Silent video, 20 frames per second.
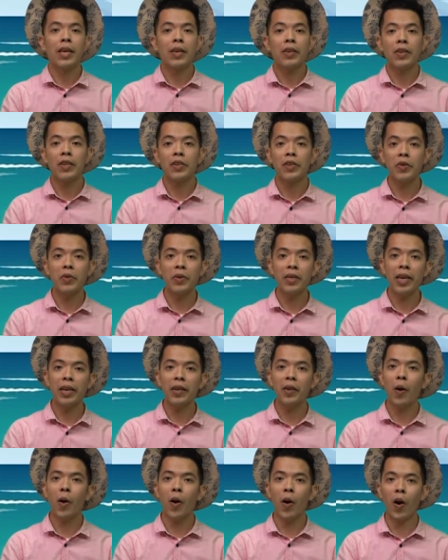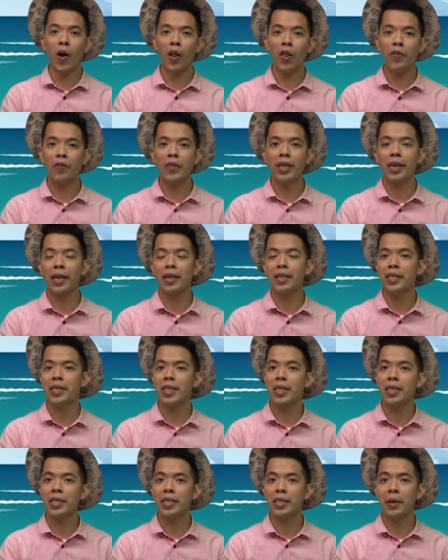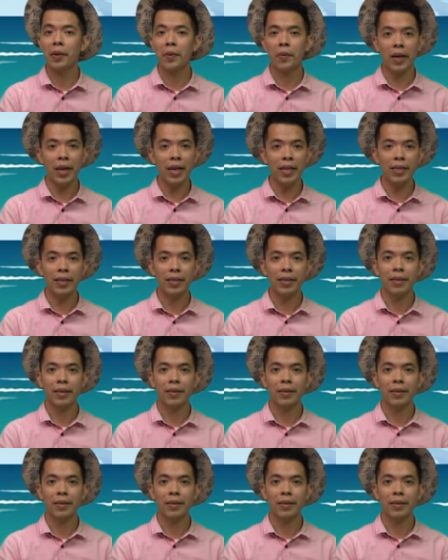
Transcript: Did you get all of the answers correct?